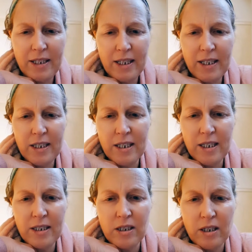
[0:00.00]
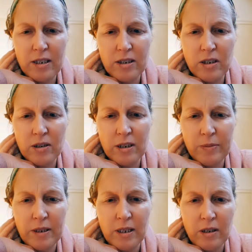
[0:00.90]
it? ENT doctors
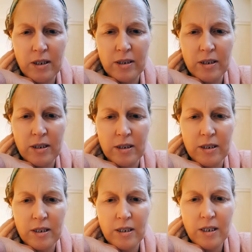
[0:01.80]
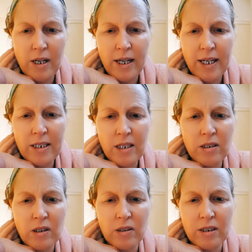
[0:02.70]
specialise in ears, nose,
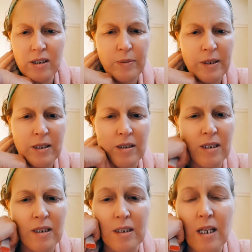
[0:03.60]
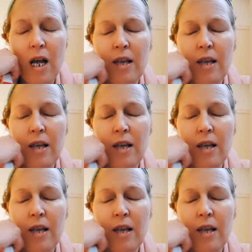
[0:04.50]
and doctors specialise in dizziness.